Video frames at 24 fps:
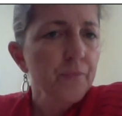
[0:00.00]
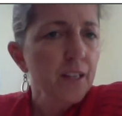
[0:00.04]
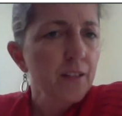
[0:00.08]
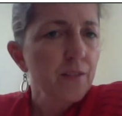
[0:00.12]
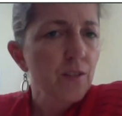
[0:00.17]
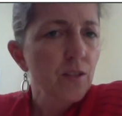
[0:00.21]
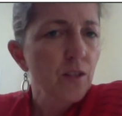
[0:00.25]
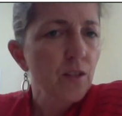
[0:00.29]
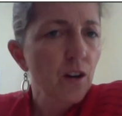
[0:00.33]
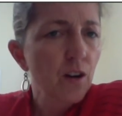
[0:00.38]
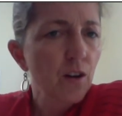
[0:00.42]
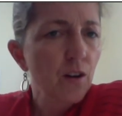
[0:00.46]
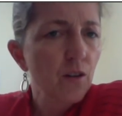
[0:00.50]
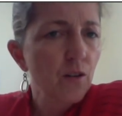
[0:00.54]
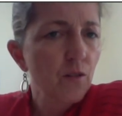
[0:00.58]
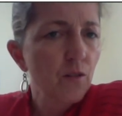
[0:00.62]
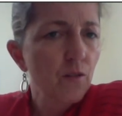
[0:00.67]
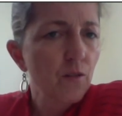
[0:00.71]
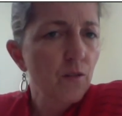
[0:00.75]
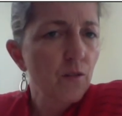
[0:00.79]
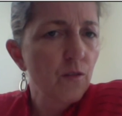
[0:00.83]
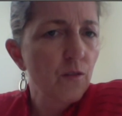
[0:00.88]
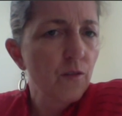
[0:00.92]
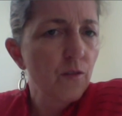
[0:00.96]

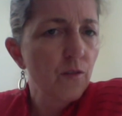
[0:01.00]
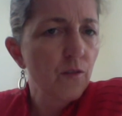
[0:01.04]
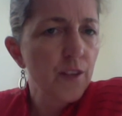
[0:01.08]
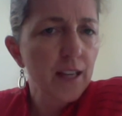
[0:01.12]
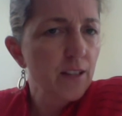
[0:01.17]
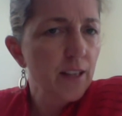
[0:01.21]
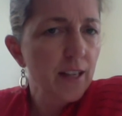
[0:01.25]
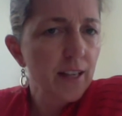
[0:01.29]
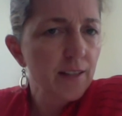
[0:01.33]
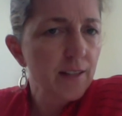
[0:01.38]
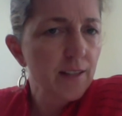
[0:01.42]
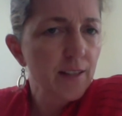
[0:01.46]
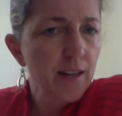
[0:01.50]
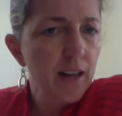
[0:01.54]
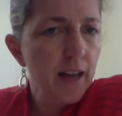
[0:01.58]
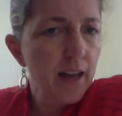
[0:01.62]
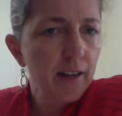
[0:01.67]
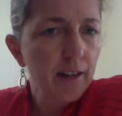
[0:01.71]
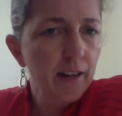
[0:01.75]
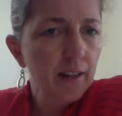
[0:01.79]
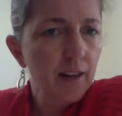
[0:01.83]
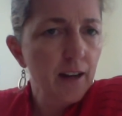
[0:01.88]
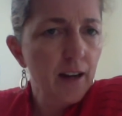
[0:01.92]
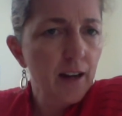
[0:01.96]
So that's
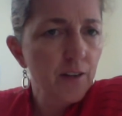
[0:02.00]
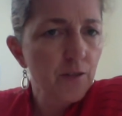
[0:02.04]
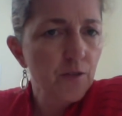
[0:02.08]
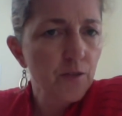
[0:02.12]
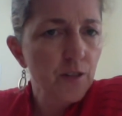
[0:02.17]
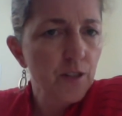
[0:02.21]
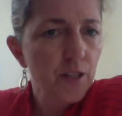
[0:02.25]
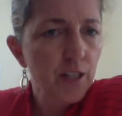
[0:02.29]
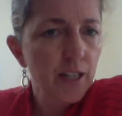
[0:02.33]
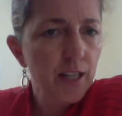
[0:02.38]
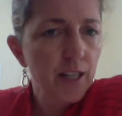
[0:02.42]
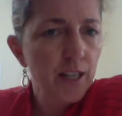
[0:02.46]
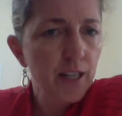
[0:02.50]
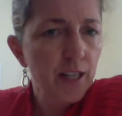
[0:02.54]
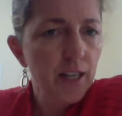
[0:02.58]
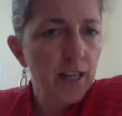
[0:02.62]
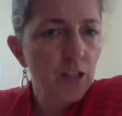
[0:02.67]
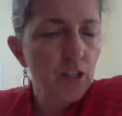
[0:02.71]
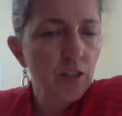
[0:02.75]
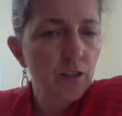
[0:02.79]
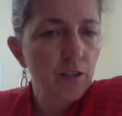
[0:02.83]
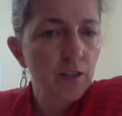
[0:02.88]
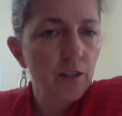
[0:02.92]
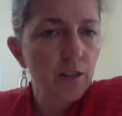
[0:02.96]
not a
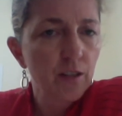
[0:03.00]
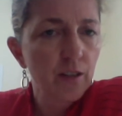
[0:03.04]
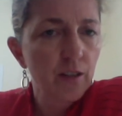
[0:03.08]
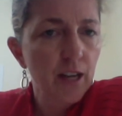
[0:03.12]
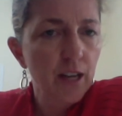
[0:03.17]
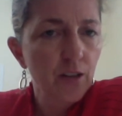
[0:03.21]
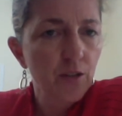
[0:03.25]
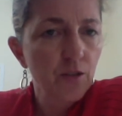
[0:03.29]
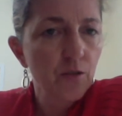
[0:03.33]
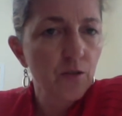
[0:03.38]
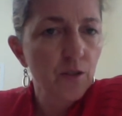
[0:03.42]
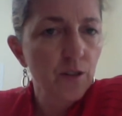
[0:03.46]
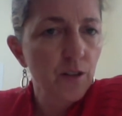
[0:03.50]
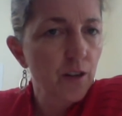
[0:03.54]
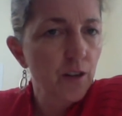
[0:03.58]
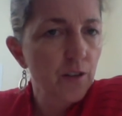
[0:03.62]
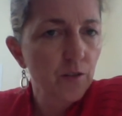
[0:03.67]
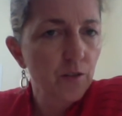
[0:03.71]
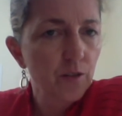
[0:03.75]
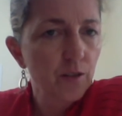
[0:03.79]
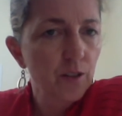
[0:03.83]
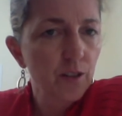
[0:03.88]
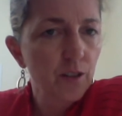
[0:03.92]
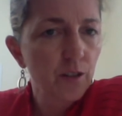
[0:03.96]
contraindication to enter
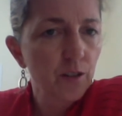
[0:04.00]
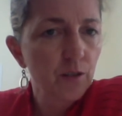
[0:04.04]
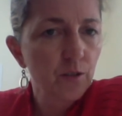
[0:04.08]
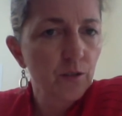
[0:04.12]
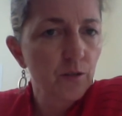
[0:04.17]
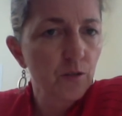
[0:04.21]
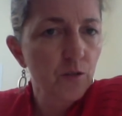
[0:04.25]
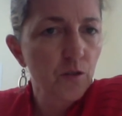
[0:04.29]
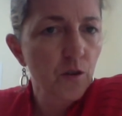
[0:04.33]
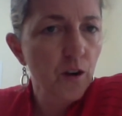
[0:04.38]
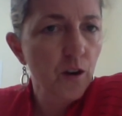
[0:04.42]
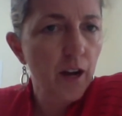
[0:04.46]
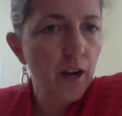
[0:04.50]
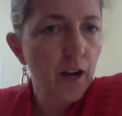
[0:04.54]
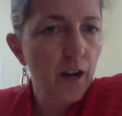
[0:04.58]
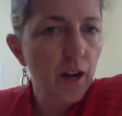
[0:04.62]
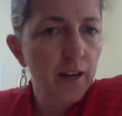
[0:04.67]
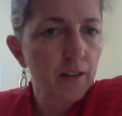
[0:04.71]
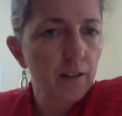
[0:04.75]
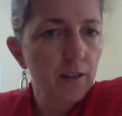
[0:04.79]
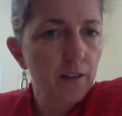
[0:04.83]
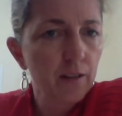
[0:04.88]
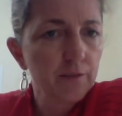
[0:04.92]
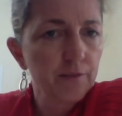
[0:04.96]
another clinical
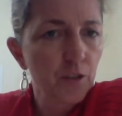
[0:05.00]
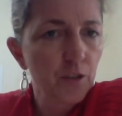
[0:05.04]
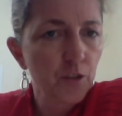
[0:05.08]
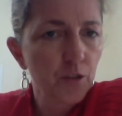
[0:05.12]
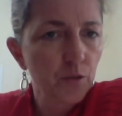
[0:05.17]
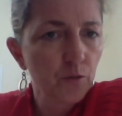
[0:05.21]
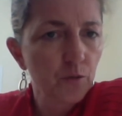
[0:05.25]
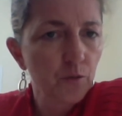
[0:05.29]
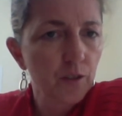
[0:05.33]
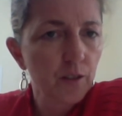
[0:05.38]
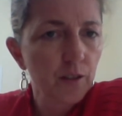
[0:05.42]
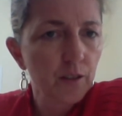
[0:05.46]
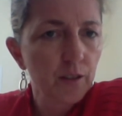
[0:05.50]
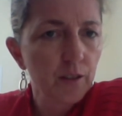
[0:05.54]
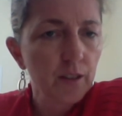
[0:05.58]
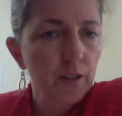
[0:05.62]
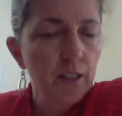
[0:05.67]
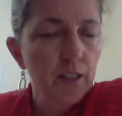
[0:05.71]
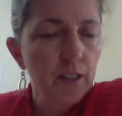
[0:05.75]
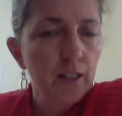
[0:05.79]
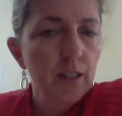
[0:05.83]
trial for sure.